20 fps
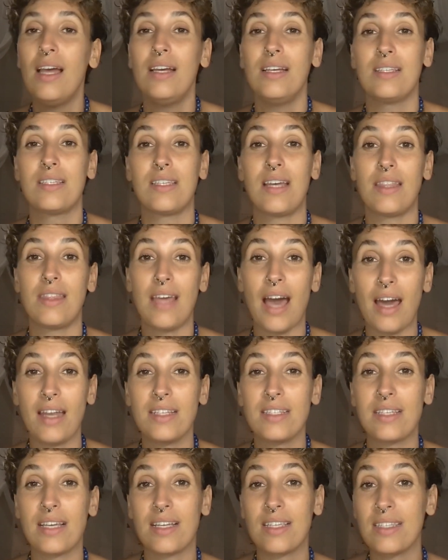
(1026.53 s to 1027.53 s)
is that
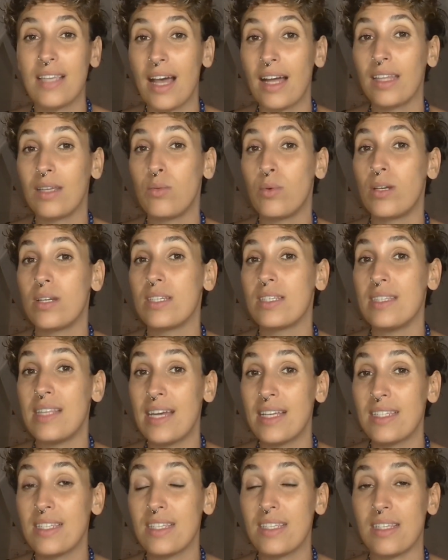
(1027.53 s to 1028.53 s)
is exactly what is
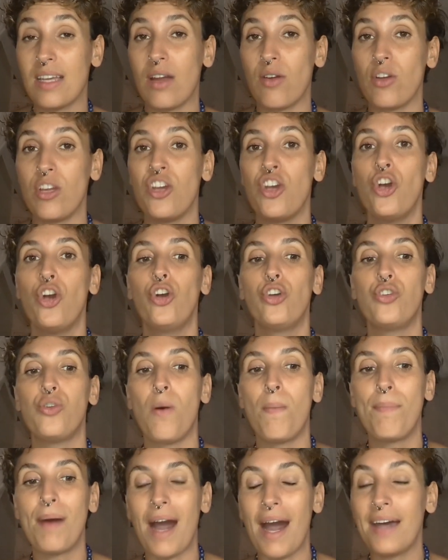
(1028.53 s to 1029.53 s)
necessary. Your
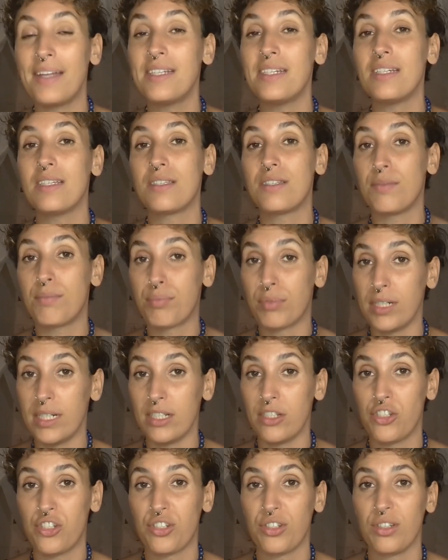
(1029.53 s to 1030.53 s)
body is the
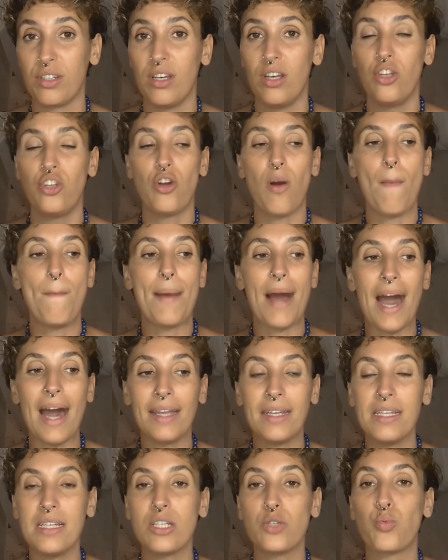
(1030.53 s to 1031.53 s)
bridge. Your
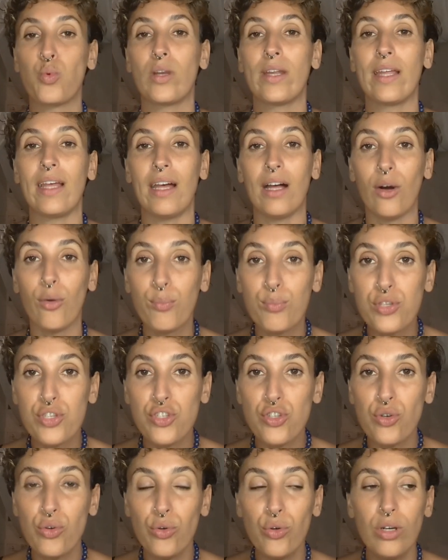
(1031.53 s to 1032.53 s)
body is what helps
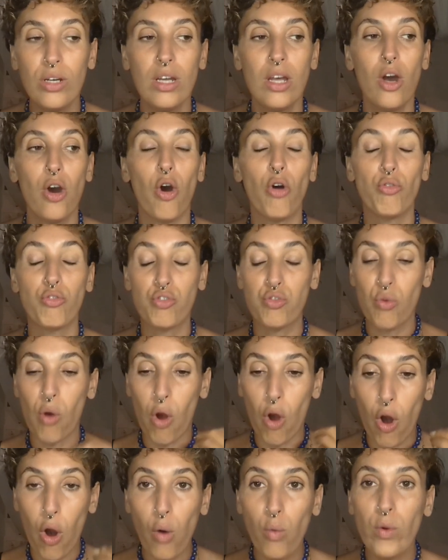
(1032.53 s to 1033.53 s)
you to
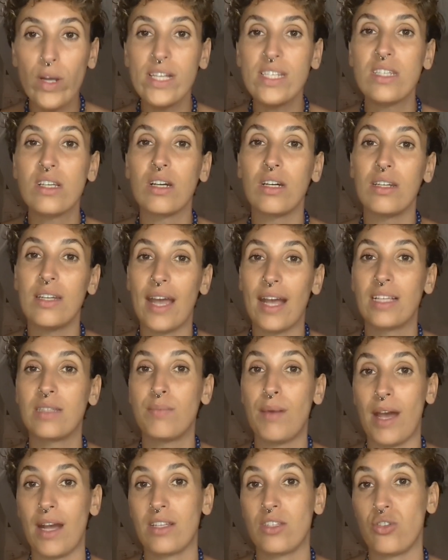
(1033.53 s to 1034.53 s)
always connect
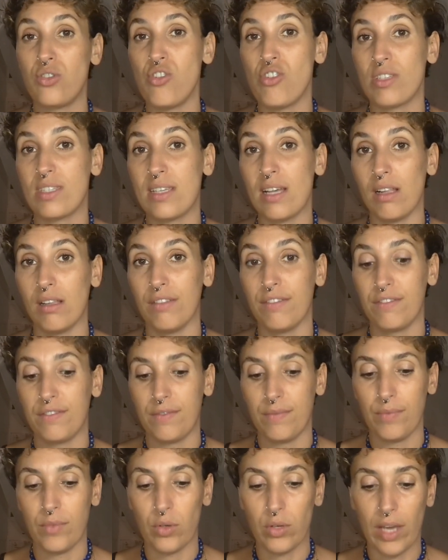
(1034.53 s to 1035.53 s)
back to yourself,
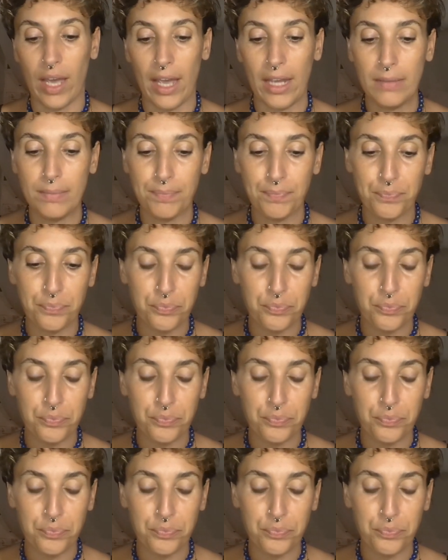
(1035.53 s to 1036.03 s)
okay?